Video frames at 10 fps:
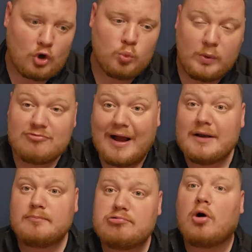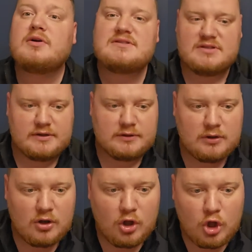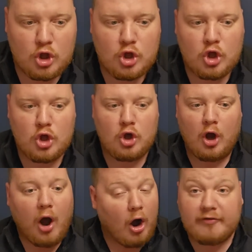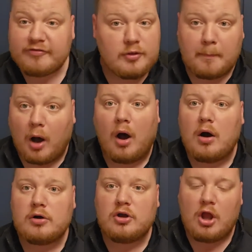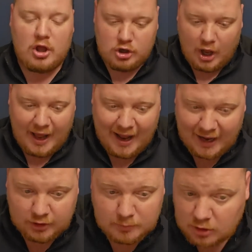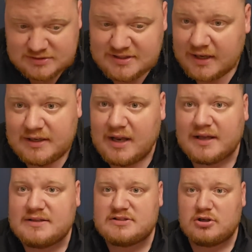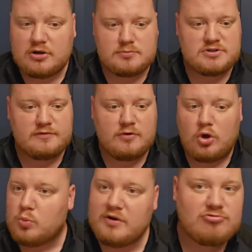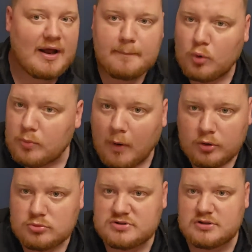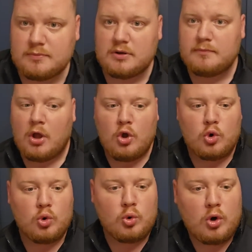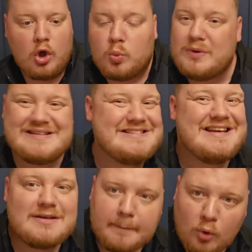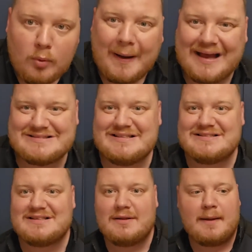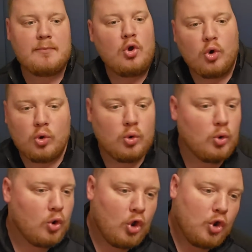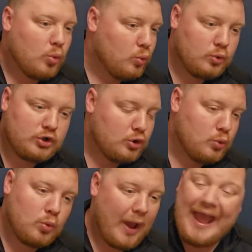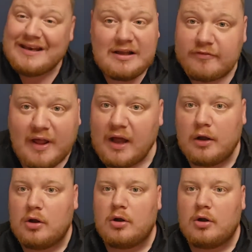ran Brighton off the park. And I'm not saying that in terms of we ran more miles than them, or we did more passes than them, or any of that.